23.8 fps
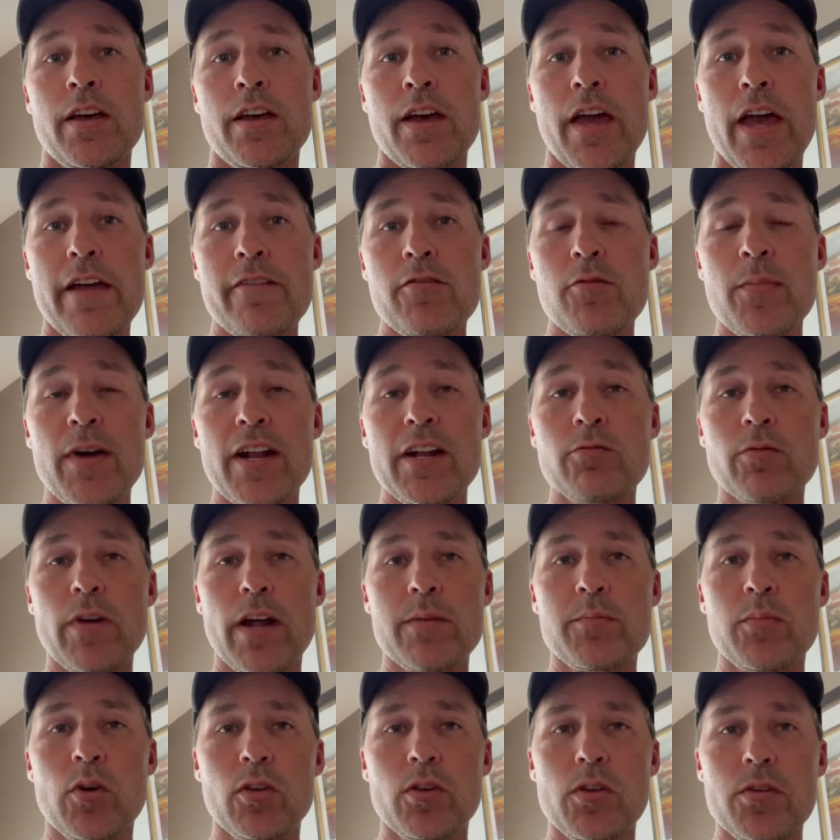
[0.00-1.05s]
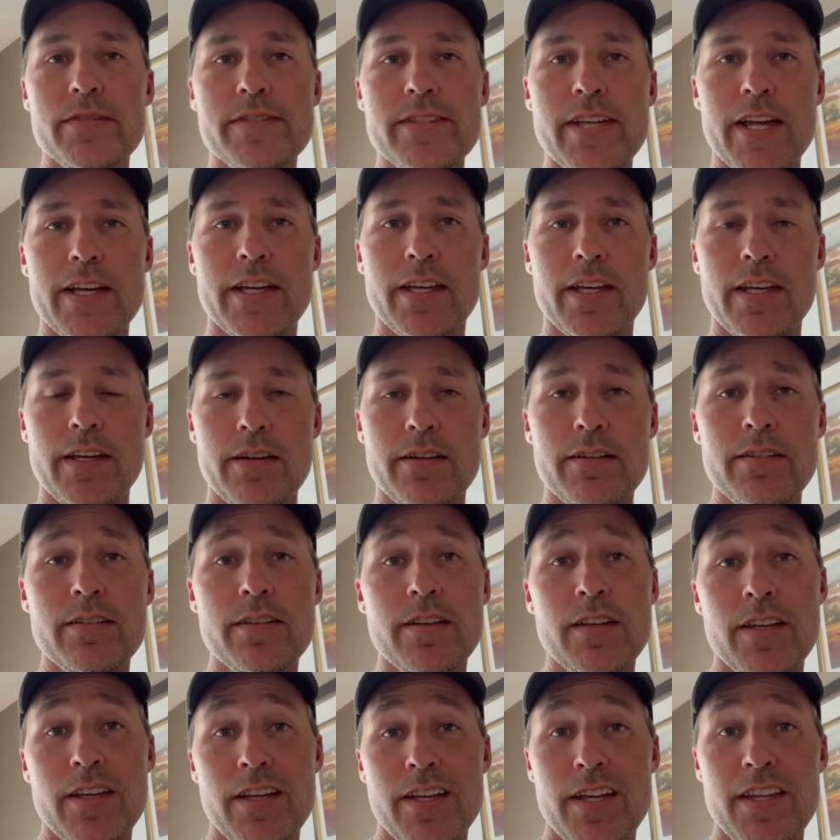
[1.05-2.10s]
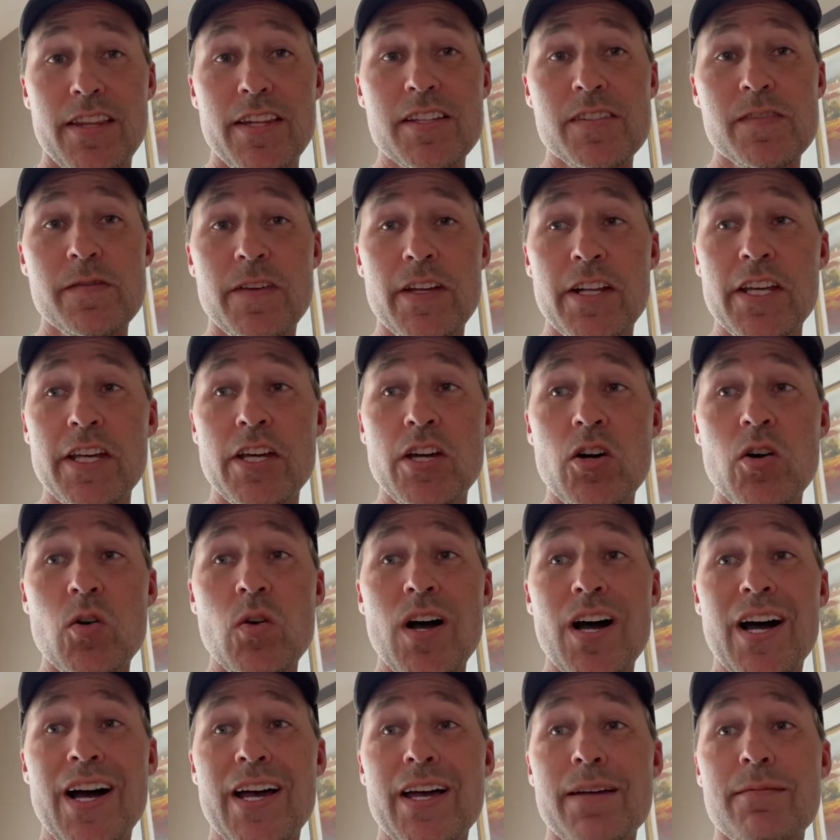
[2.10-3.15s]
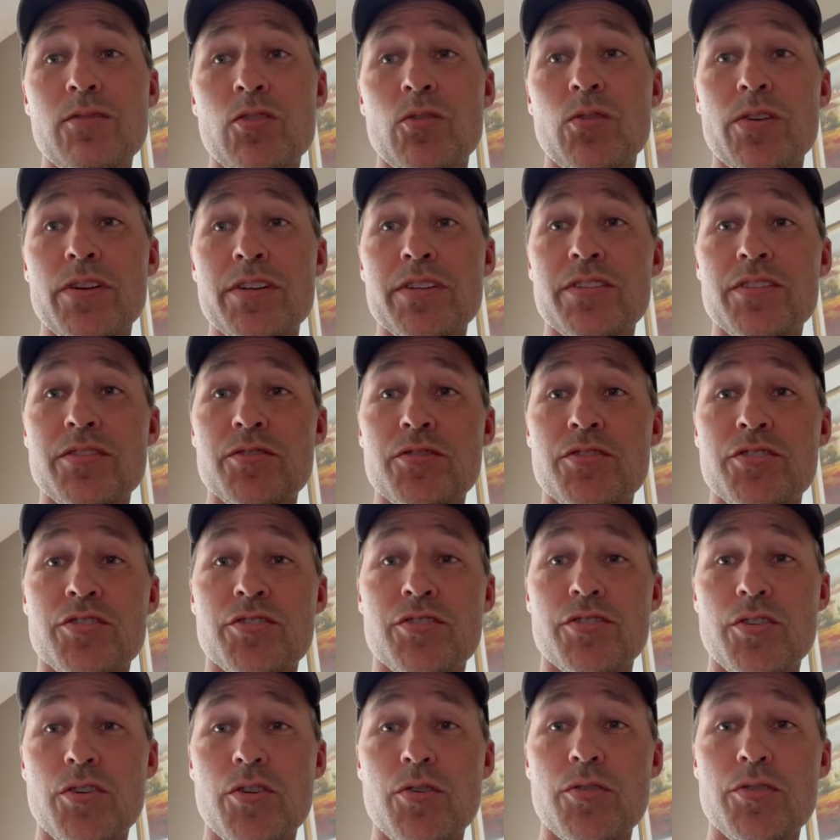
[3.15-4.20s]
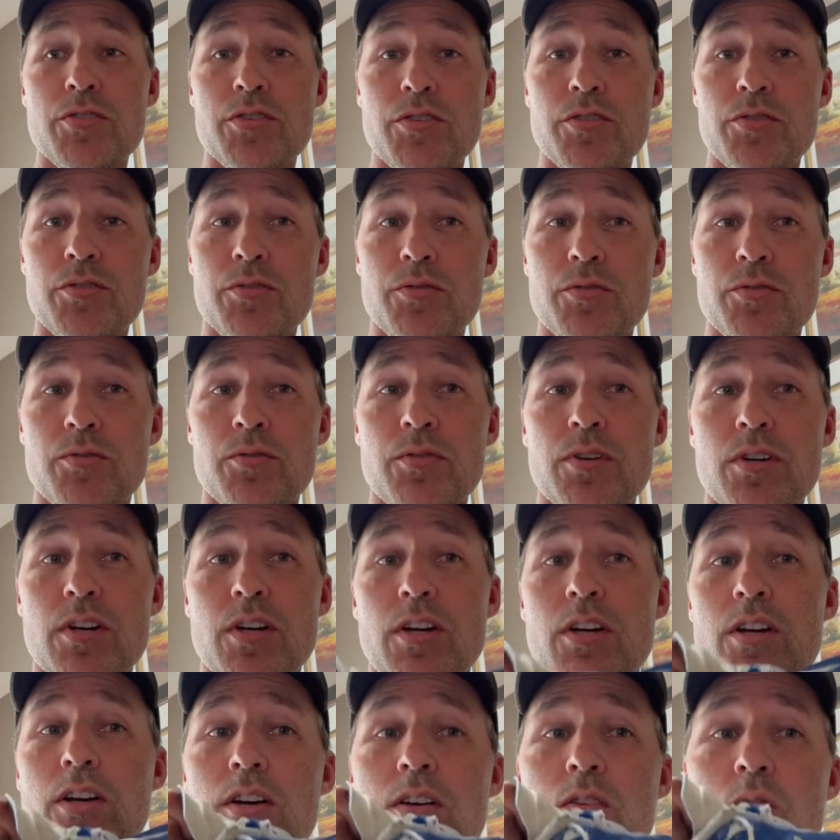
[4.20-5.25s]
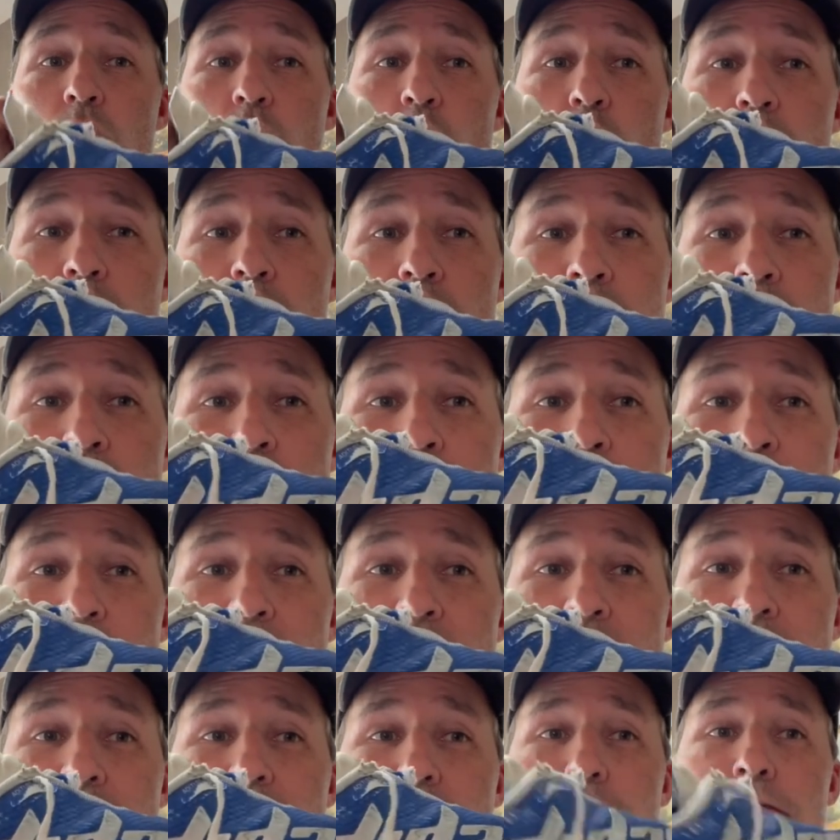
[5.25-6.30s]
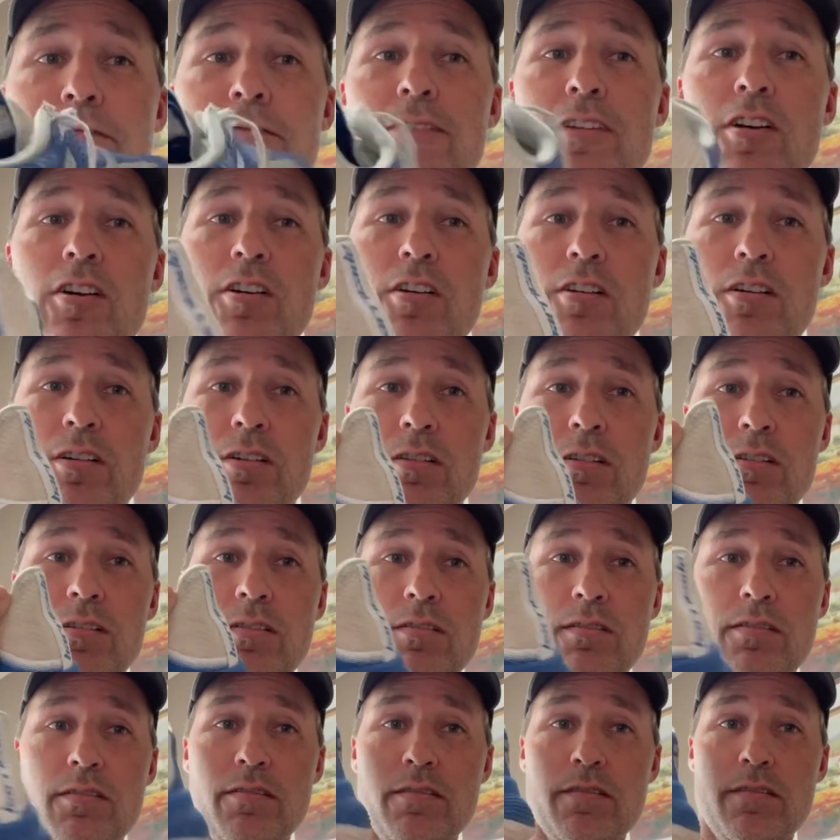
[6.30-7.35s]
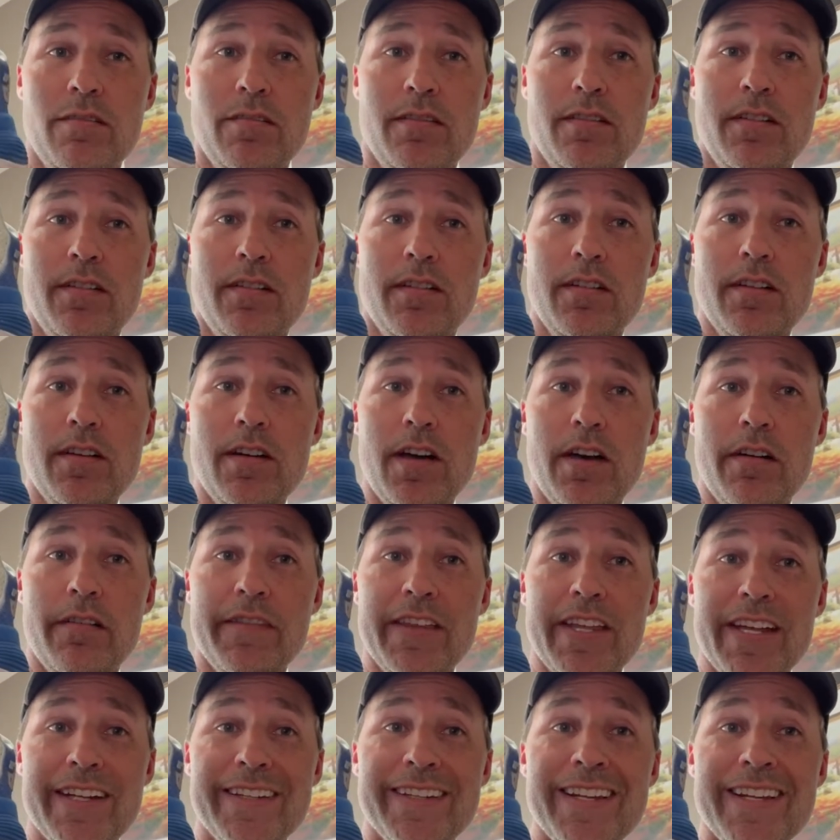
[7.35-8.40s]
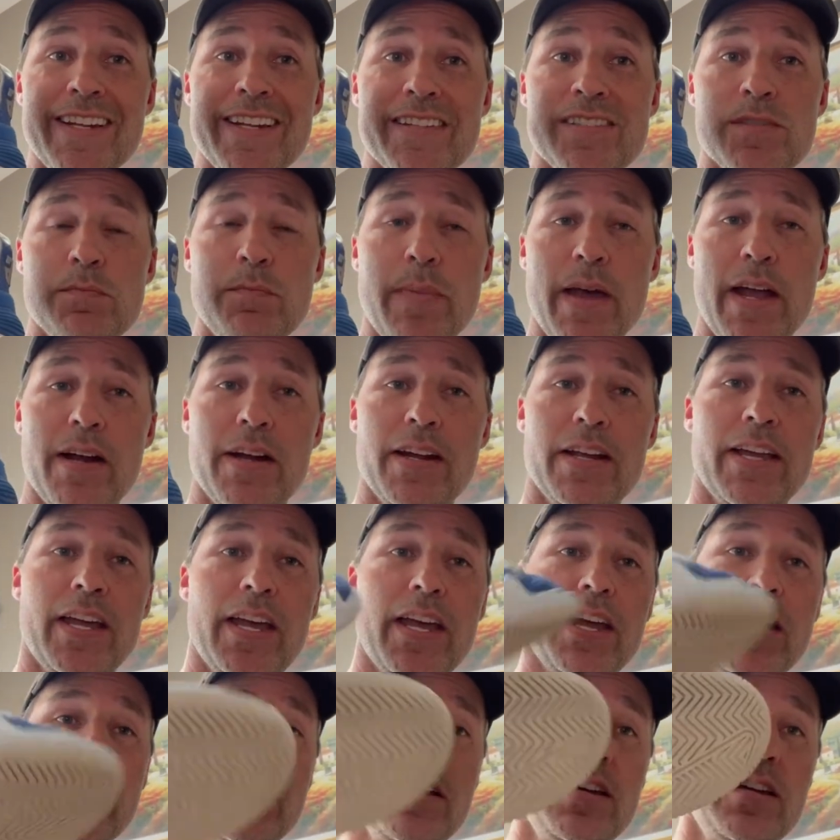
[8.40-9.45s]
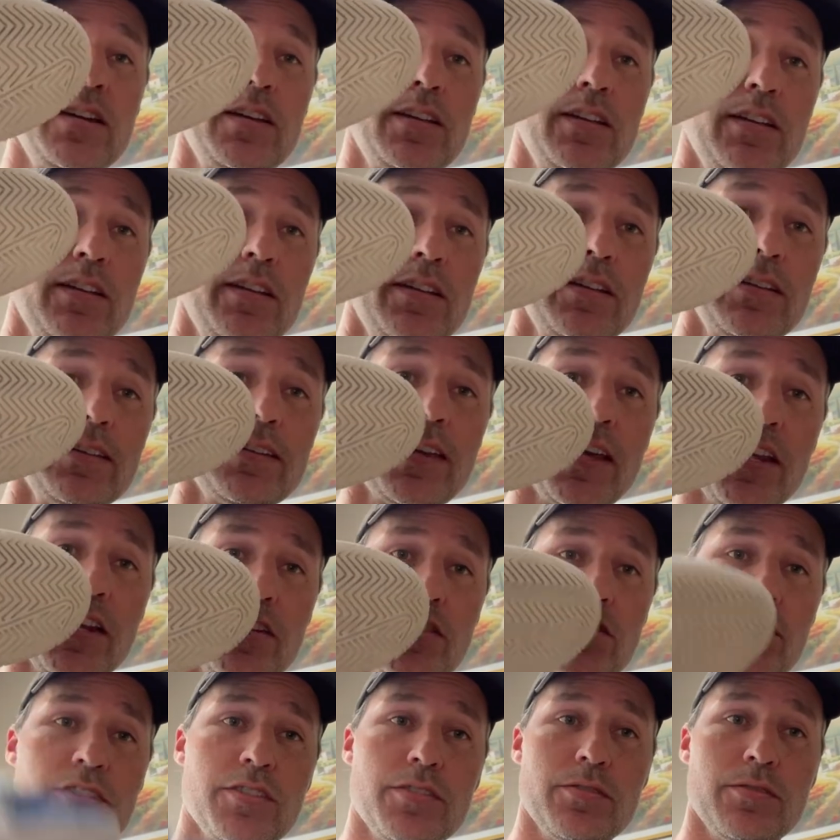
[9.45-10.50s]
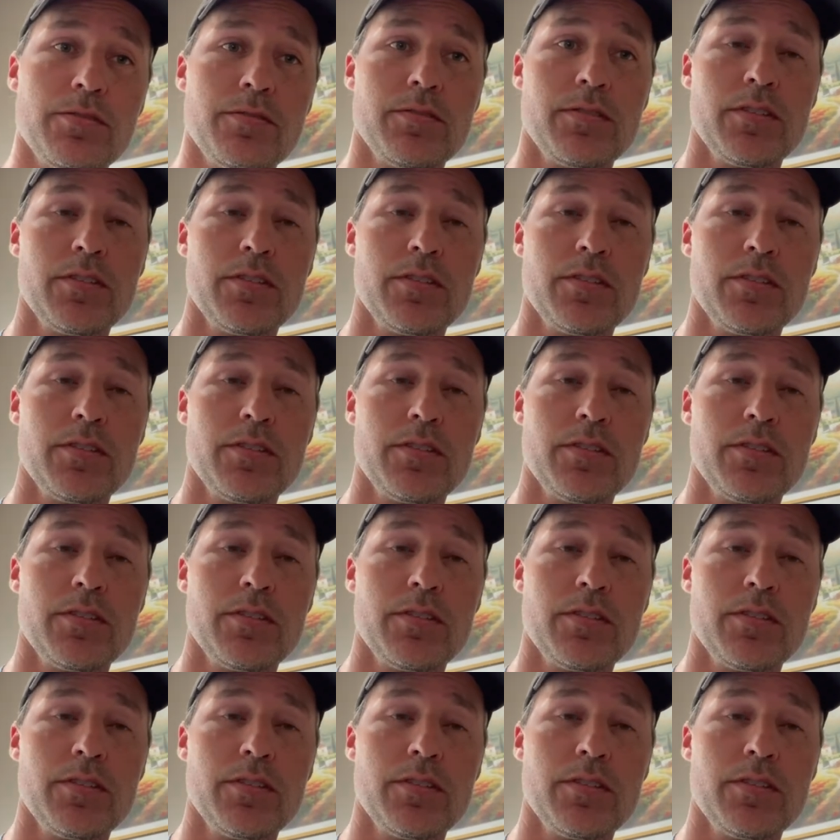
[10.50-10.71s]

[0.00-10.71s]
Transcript: Hey everybody, ReichpoloTech here. In this video, I'm going to show you one major flaw of the Adidas Barricade tennis shoe.